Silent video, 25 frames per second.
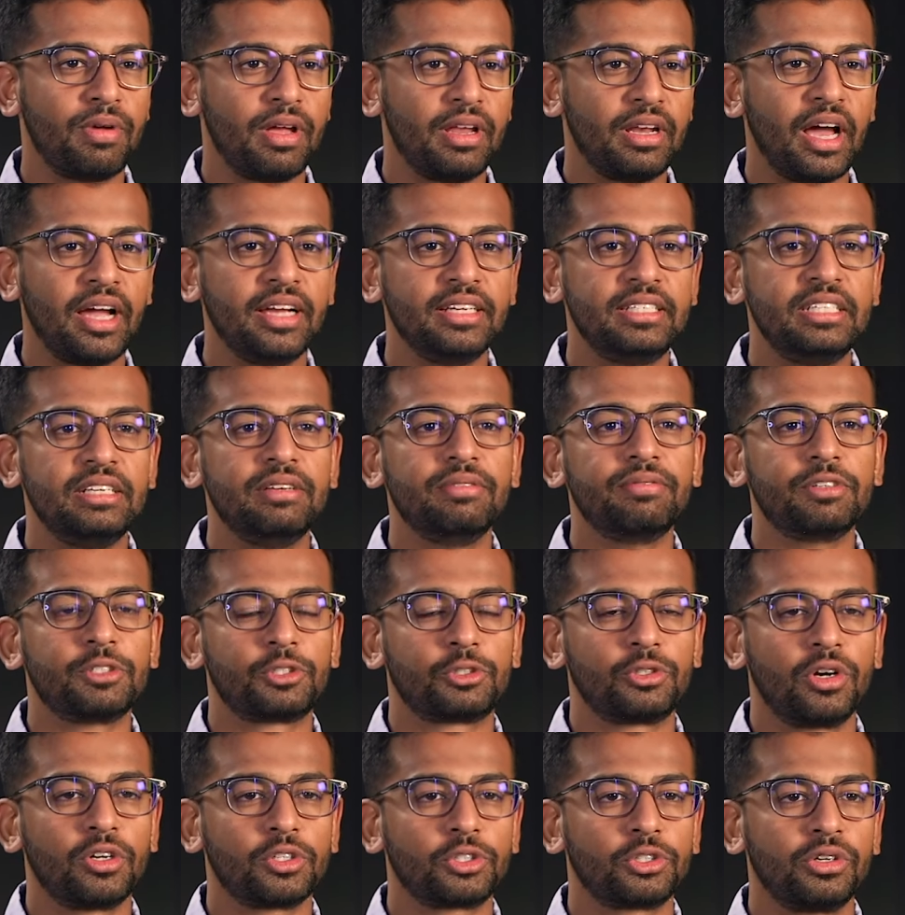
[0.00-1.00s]
an IT
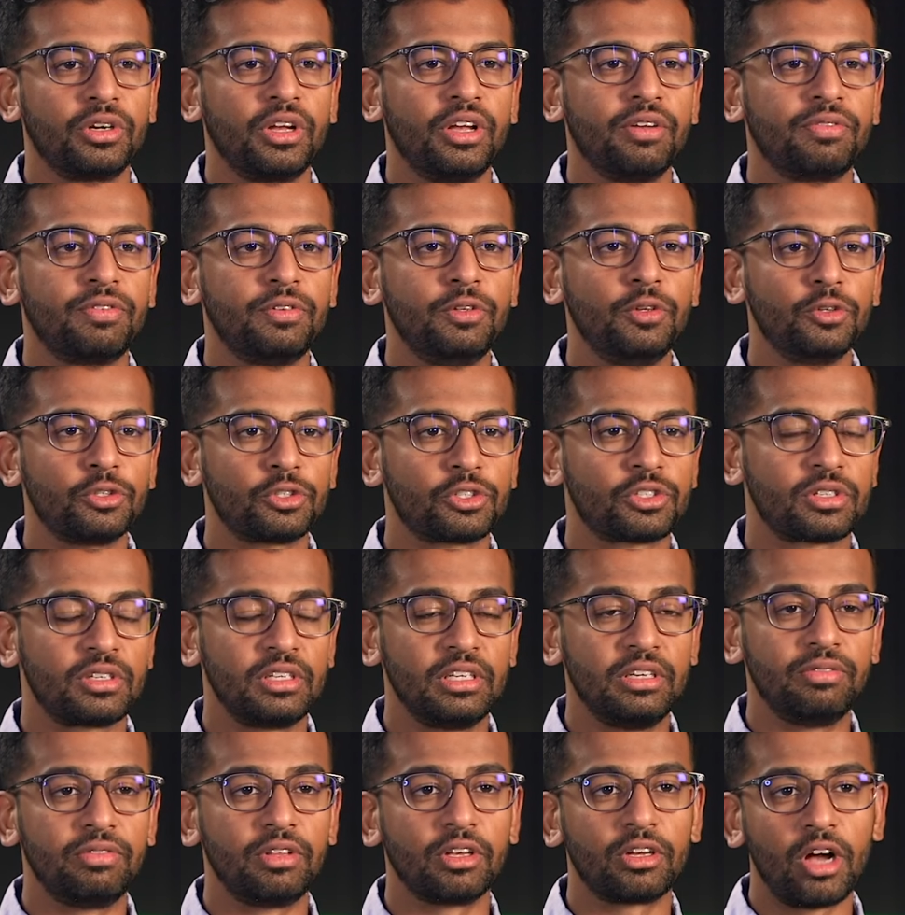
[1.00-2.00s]
infrastructure if users
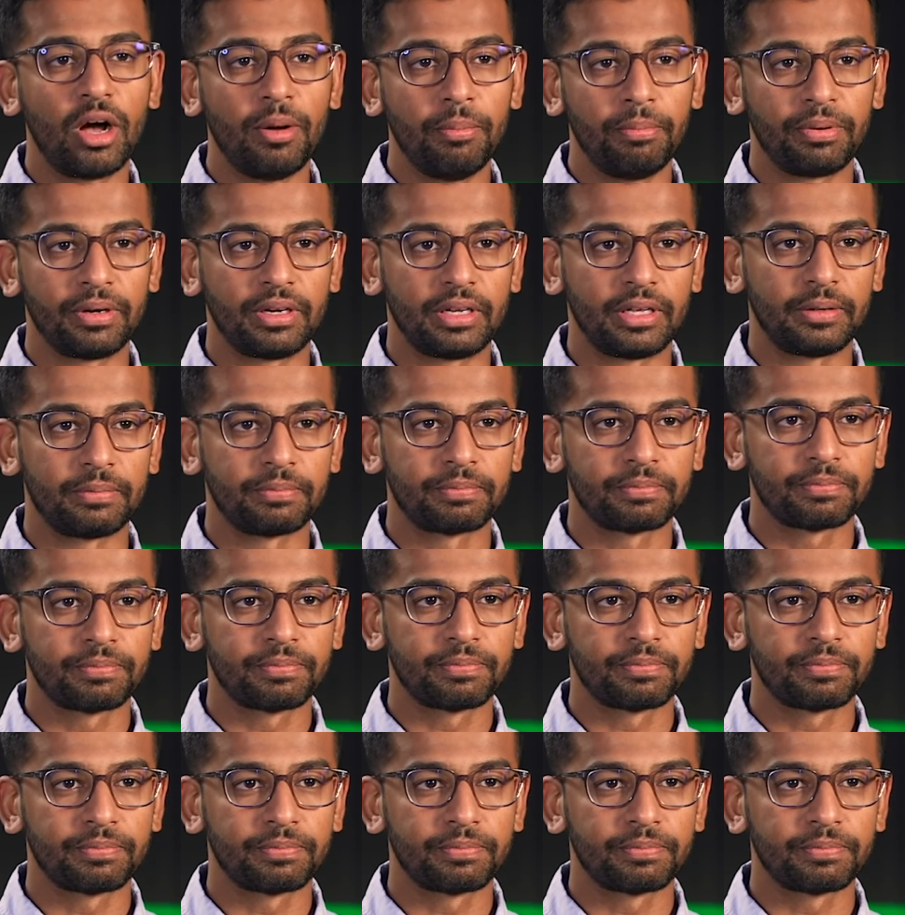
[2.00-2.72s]
leave the company.